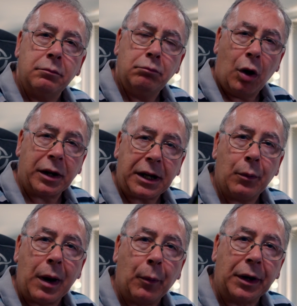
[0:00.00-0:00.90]
Might get
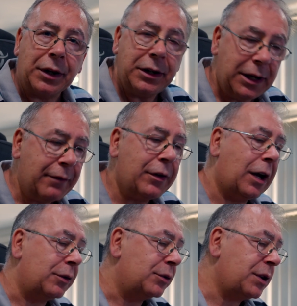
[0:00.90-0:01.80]
one day, you never
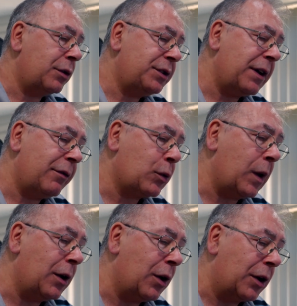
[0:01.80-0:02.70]
know. So let's have a
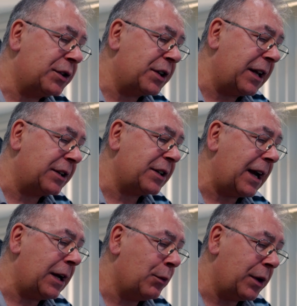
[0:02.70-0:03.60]
quick look and see
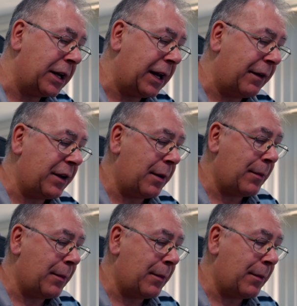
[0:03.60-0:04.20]
exactly what you get for your